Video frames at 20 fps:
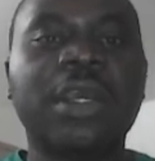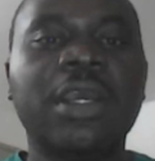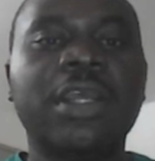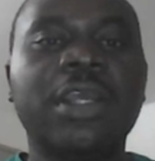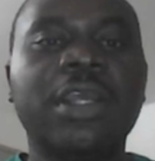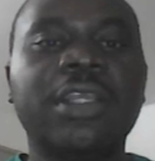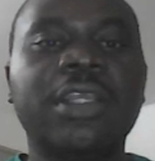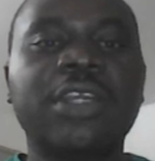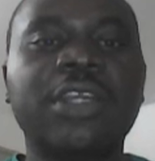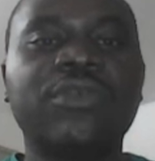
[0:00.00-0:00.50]

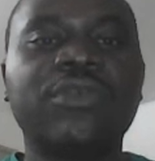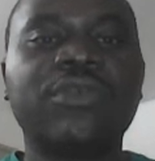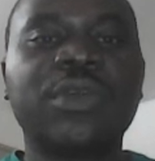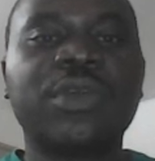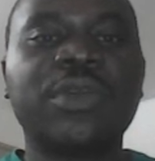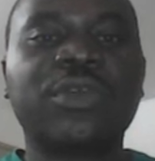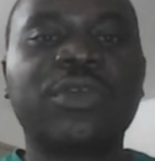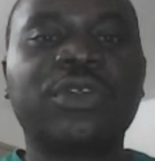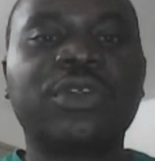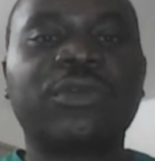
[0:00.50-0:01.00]
then you'll be able
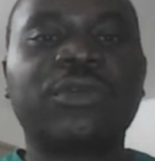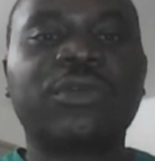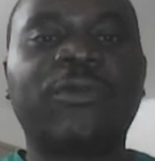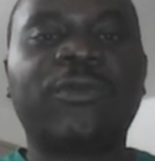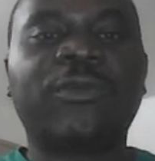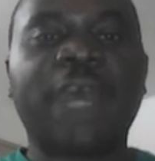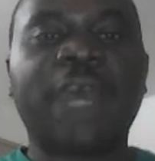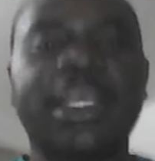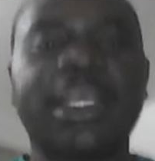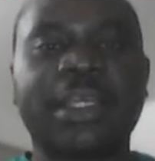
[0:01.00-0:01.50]
to
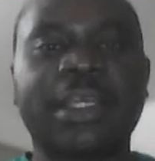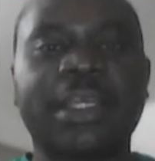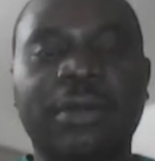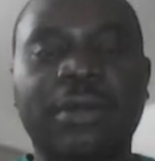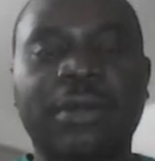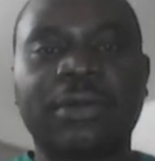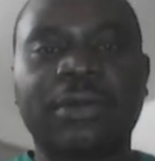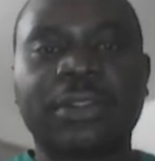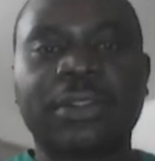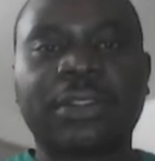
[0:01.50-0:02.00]
find a
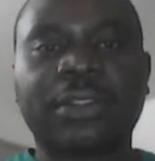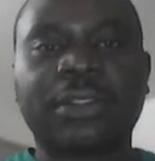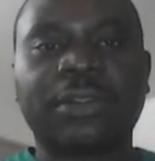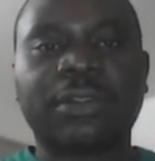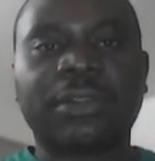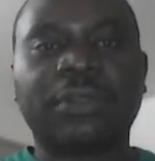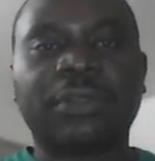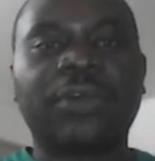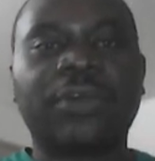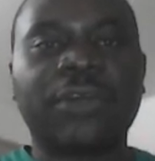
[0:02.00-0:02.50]
course.
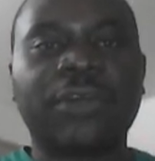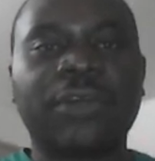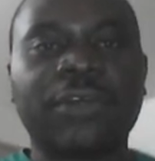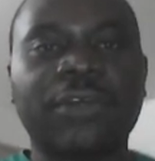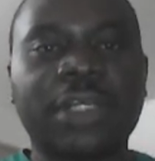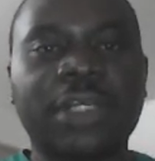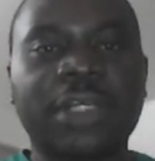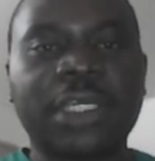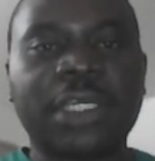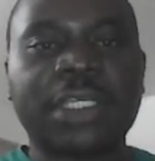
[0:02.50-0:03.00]
So if you
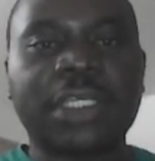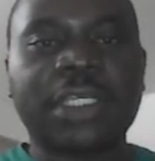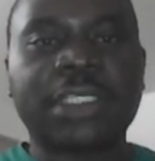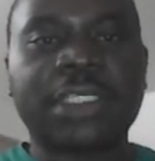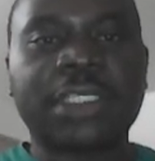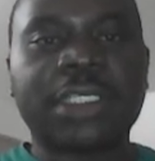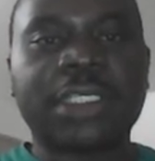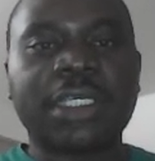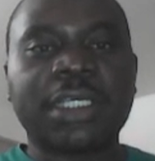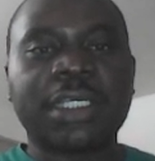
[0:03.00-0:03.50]
click this link